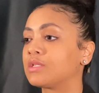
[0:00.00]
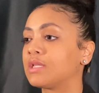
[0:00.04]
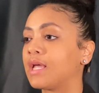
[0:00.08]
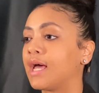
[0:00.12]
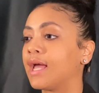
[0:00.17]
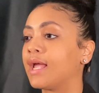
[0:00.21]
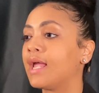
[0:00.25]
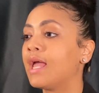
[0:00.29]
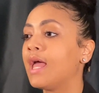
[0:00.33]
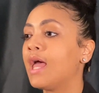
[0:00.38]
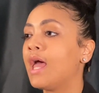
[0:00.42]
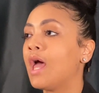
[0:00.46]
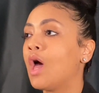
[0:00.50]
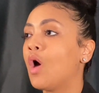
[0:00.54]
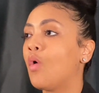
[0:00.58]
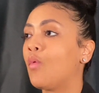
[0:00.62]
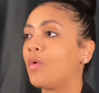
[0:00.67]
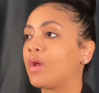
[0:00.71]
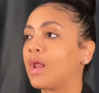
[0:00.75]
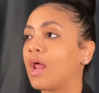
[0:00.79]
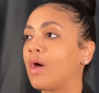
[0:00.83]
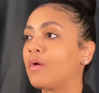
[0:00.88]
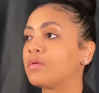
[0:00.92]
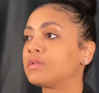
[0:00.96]
Like,
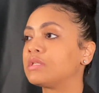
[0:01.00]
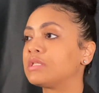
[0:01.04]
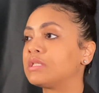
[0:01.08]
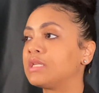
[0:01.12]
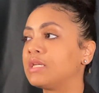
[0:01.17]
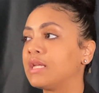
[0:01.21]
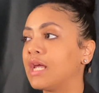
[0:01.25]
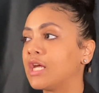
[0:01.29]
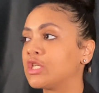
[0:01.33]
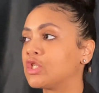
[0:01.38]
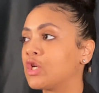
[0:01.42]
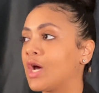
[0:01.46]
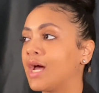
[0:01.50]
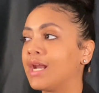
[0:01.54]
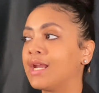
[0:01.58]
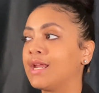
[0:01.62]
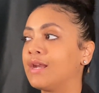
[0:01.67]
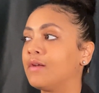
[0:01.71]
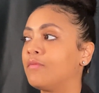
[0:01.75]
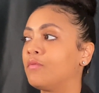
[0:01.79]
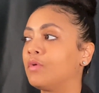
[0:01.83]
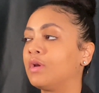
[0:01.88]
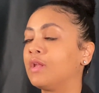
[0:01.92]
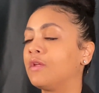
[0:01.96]
when I was a teenager, I
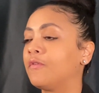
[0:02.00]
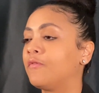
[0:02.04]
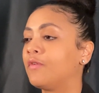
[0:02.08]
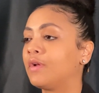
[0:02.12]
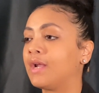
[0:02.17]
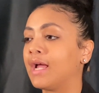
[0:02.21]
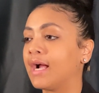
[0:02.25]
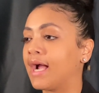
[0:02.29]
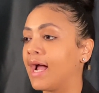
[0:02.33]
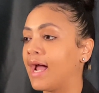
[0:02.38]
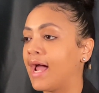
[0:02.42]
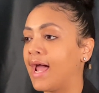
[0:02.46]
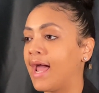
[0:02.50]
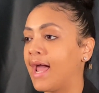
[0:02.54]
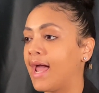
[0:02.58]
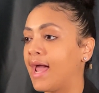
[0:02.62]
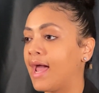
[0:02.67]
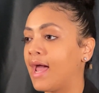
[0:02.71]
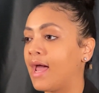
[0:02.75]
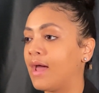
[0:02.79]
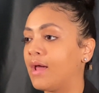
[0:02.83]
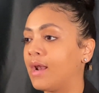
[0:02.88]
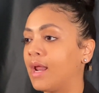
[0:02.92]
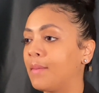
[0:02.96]
didn't really feel like I
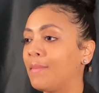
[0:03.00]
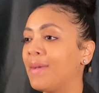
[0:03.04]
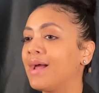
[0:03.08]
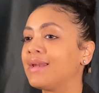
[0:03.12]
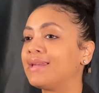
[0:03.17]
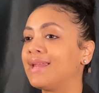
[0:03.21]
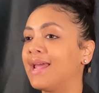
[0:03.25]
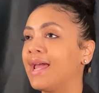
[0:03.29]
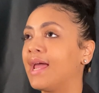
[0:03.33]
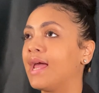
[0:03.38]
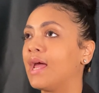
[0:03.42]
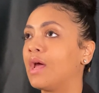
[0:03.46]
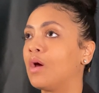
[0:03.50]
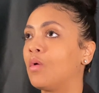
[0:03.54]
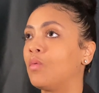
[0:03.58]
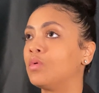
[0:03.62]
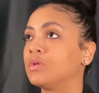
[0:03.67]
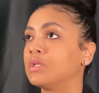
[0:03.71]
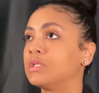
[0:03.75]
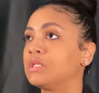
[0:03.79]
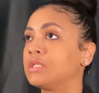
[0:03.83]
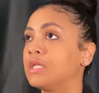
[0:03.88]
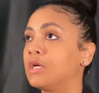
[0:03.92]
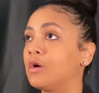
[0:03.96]
had, like, my dad
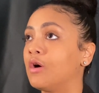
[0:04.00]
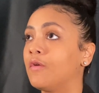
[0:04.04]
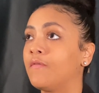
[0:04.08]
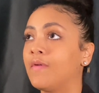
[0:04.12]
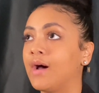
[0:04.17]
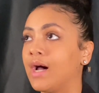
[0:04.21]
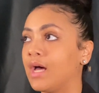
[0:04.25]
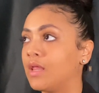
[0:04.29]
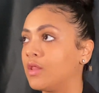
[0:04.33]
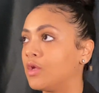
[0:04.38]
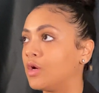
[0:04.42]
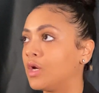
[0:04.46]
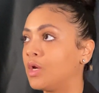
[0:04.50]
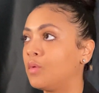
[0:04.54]
was a single father.